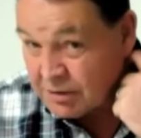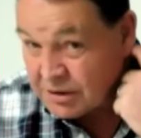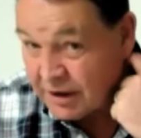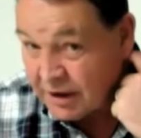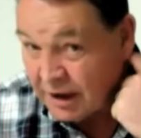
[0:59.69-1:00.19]

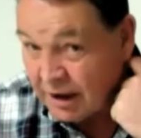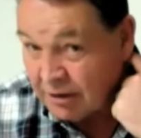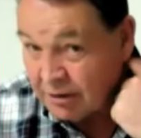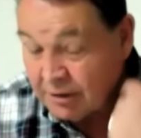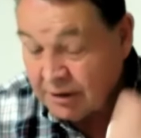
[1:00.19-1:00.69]
So they
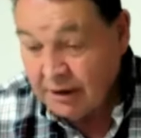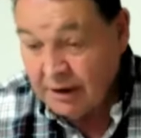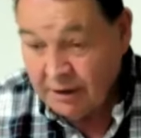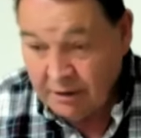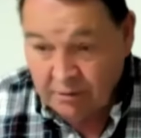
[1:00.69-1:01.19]
know
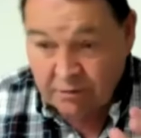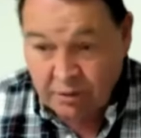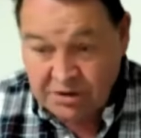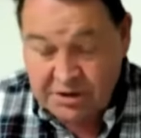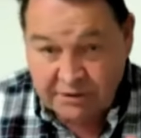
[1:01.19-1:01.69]

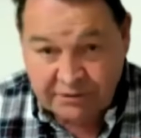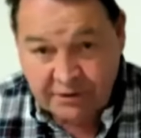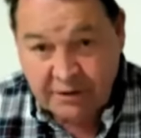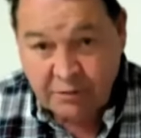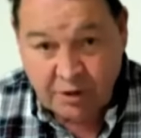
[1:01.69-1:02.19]
what's
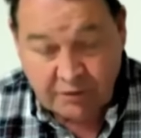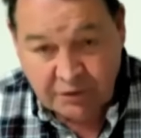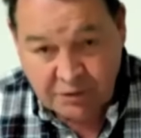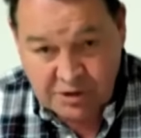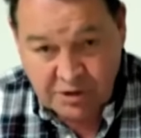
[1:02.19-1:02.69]
different and what it
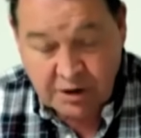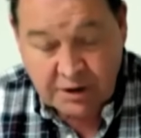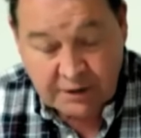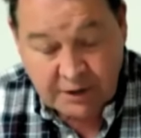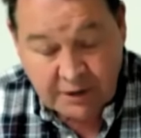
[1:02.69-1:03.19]
feels like.
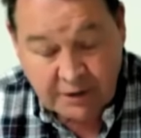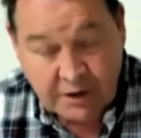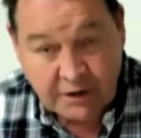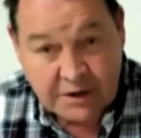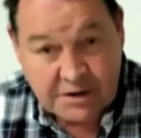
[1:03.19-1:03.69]
And I
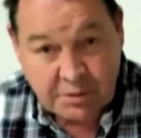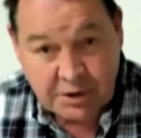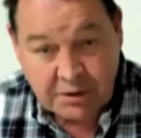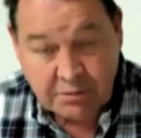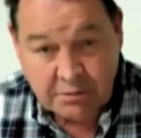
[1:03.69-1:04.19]
think that's a big and